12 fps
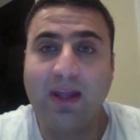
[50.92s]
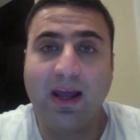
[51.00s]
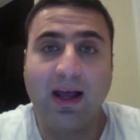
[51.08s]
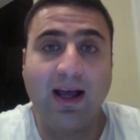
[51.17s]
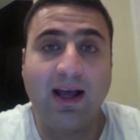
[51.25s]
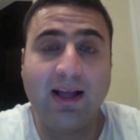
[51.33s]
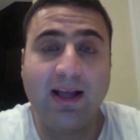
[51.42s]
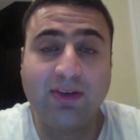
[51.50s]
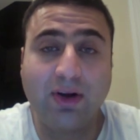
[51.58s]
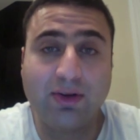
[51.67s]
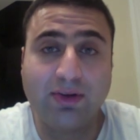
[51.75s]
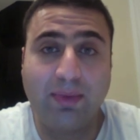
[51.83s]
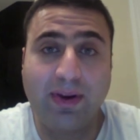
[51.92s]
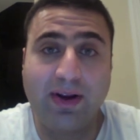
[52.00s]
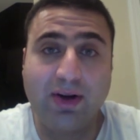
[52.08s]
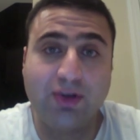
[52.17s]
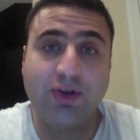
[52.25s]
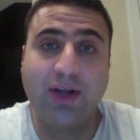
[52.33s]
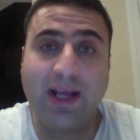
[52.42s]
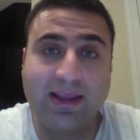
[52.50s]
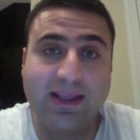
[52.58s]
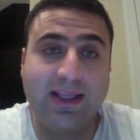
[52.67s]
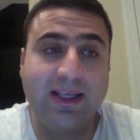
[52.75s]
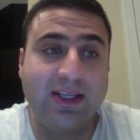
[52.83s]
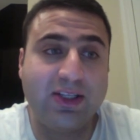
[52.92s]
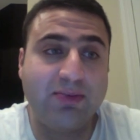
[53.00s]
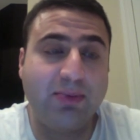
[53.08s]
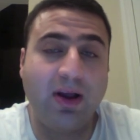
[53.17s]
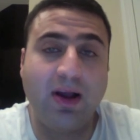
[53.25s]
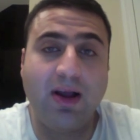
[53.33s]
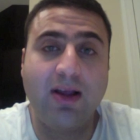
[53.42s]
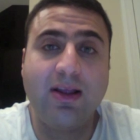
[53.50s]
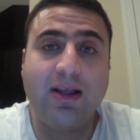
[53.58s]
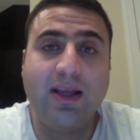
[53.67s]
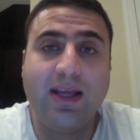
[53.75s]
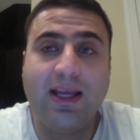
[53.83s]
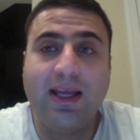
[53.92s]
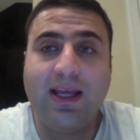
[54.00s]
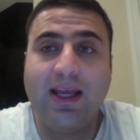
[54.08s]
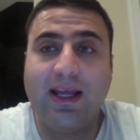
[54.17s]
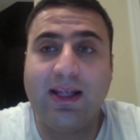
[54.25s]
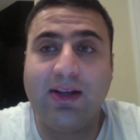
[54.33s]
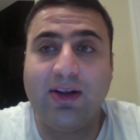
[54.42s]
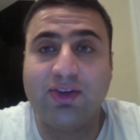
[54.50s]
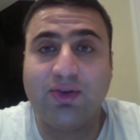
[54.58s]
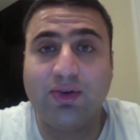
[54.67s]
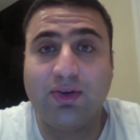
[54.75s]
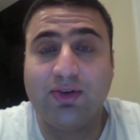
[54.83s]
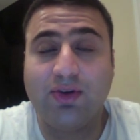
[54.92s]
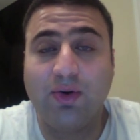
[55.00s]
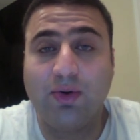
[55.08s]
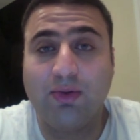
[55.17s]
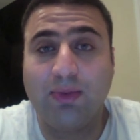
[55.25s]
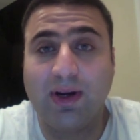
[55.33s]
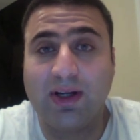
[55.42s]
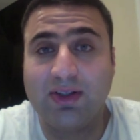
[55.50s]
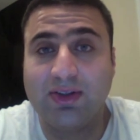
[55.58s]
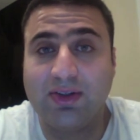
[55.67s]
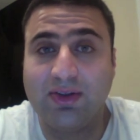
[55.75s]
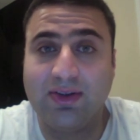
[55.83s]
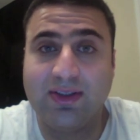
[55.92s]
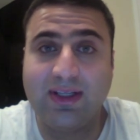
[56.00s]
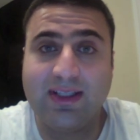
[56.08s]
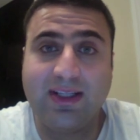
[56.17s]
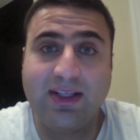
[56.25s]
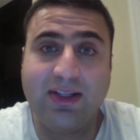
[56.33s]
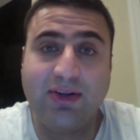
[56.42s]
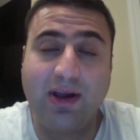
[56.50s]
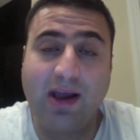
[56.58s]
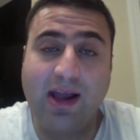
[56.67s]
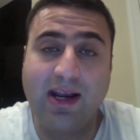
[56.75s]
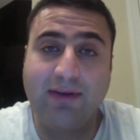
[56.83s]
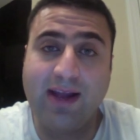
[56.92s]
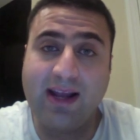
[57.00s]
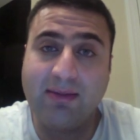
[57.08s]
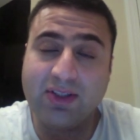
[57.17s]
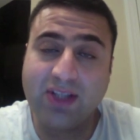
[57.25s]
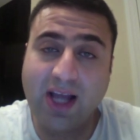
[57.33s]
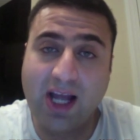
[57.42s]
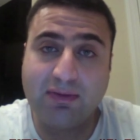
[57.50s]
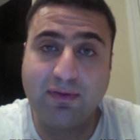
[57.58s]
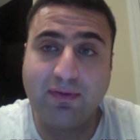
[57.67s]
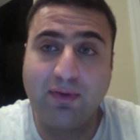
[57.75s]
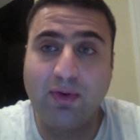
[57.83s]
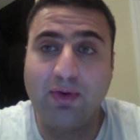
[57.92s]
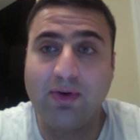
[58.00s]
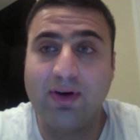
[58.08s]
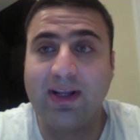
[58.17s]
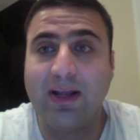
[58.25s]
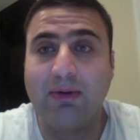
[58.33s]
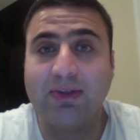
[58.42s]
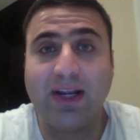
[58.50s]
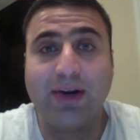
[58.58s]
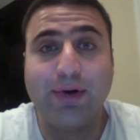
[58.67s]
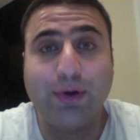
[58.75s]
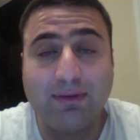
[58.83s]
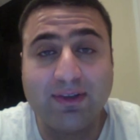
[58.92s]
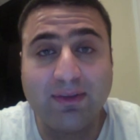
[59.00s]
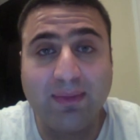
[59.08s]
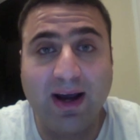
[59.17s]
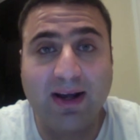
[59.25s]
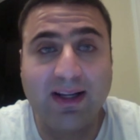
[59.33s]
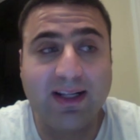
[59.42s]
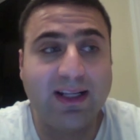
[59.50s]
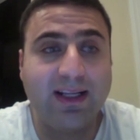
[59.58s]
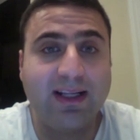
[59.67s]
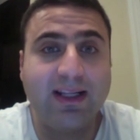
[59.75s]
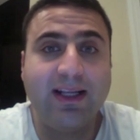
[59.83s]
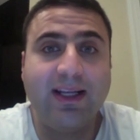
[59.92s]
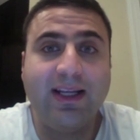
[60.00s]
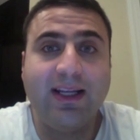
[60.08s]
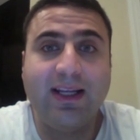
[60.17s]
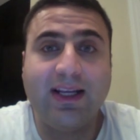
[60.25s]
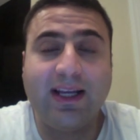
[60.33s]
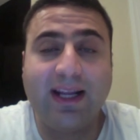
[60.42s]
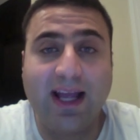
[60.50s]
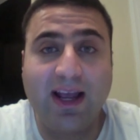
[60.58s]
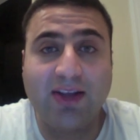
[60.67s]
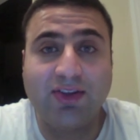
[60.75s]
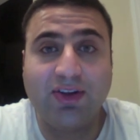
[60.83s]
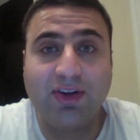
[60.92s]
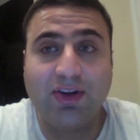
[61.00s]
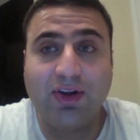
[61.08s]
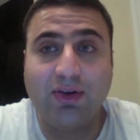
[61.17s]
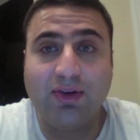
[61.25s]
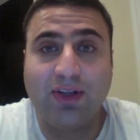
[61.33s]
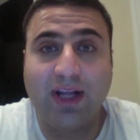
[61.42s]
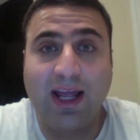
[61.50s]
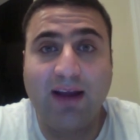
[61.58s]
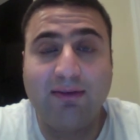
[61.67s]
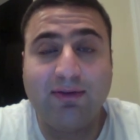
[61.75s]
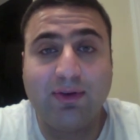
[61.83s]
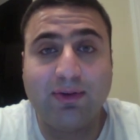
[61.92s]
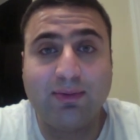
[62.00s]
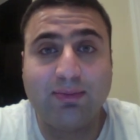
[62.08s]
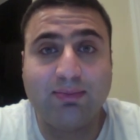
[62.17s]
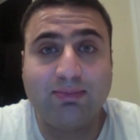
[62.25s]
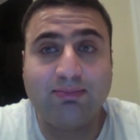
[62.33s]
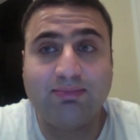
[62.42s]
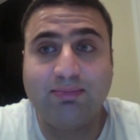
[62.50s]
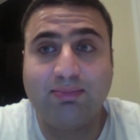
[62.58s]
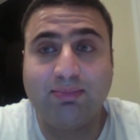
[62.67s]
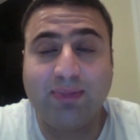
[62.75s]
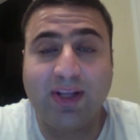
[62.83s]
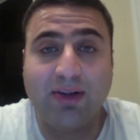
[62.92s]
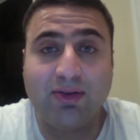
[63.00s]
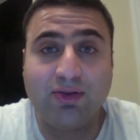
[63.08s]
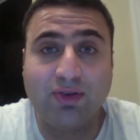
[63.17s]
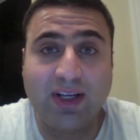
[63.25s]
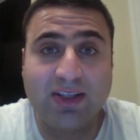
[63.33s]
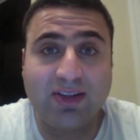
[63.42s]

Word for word: I talked to the manager at the spa and you know I sort of told her my concerns. I said that you know I had never had a massage before, and I was kind of nervous about it, and kind of asked her, you know, did I have to get undressed